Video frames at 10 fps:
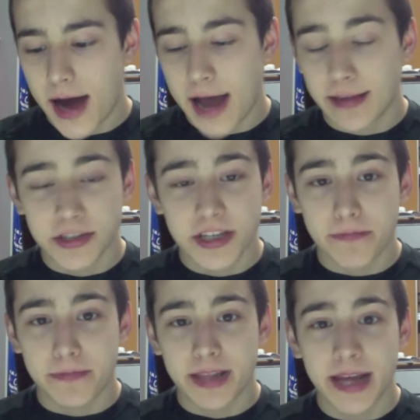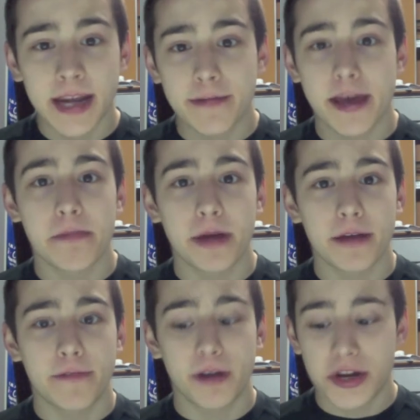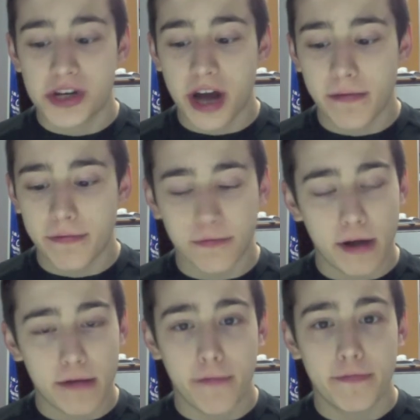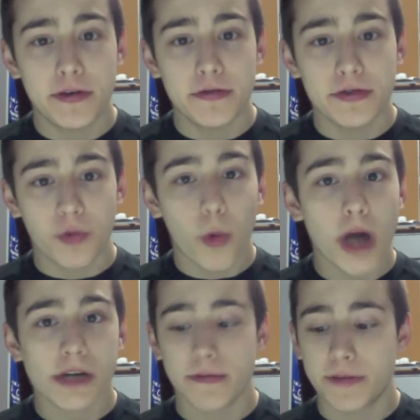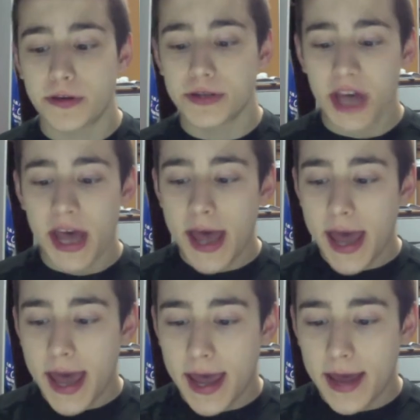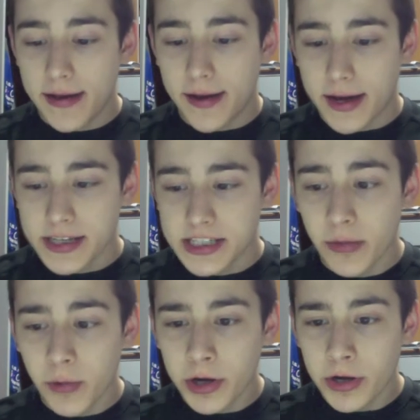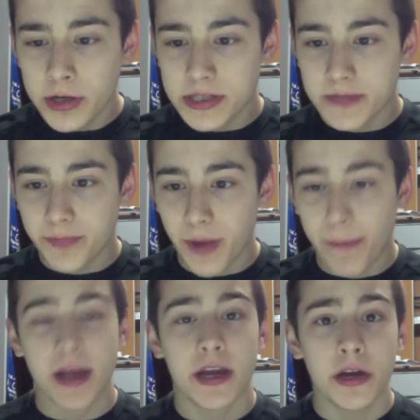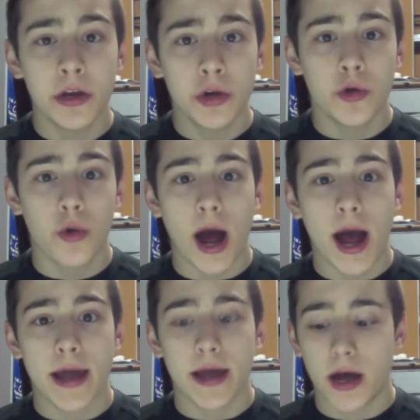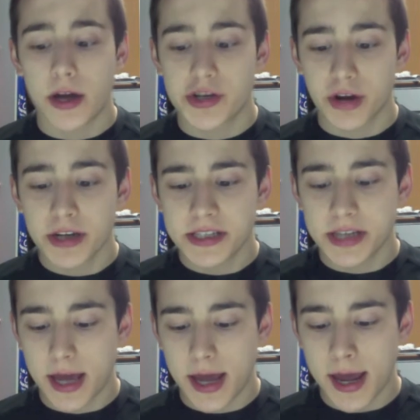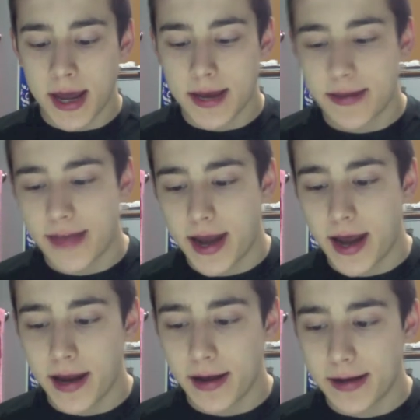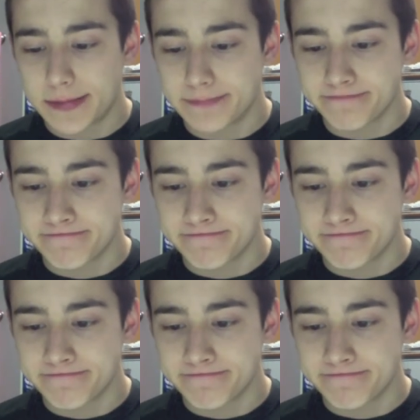I looked up plenty of gameplay footage, I've read reviews, watched reviews, and someone's opinion who I trust and that I